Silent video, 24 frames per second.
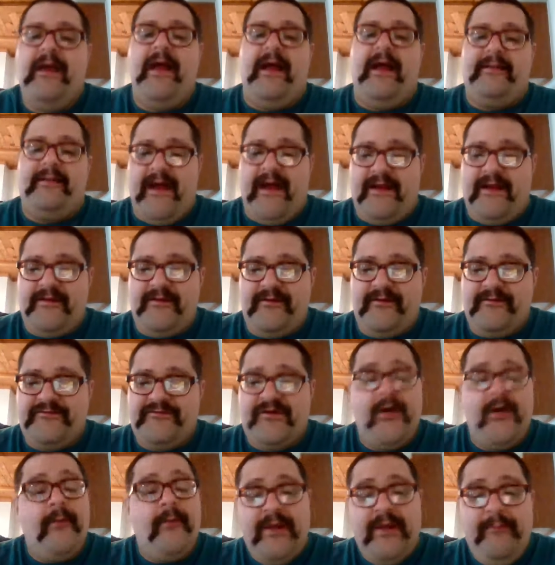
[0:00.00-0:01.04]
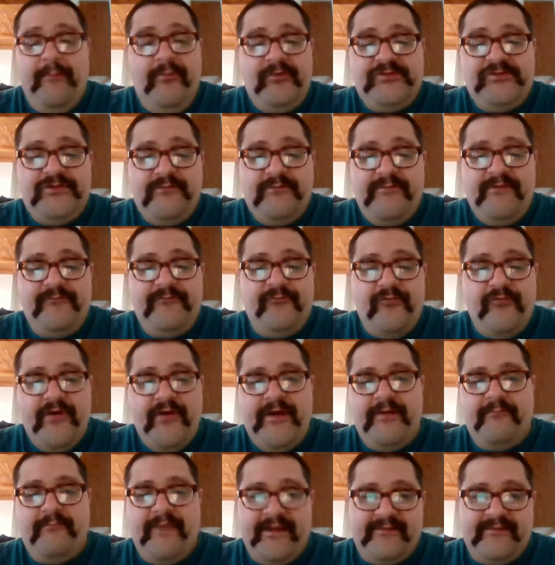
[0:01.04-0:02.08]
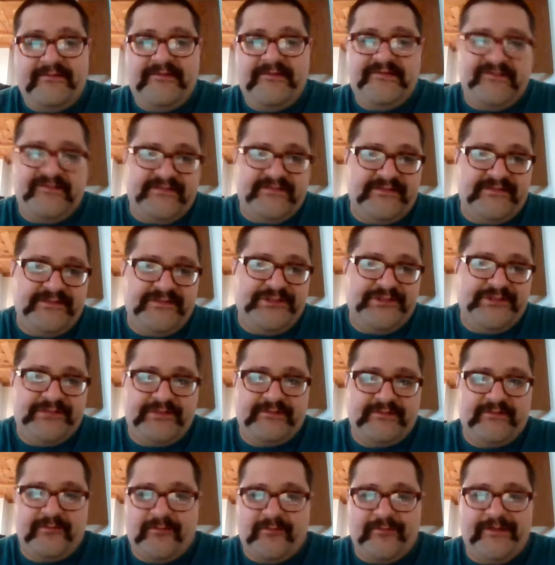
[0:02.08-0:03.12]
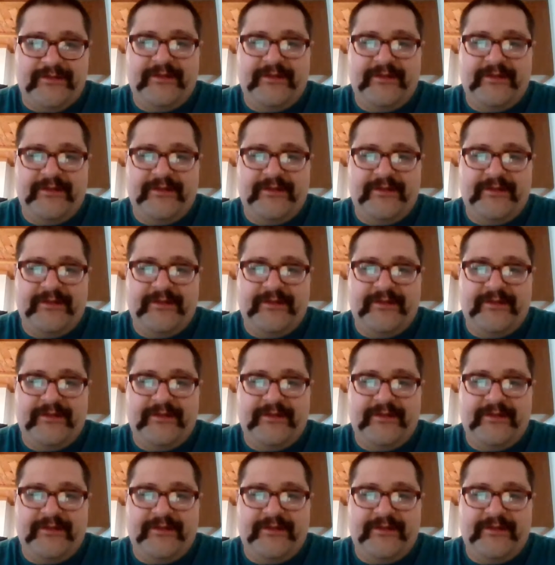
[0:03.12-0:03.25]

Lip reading: And that is, people should be free to make these decisions on their own.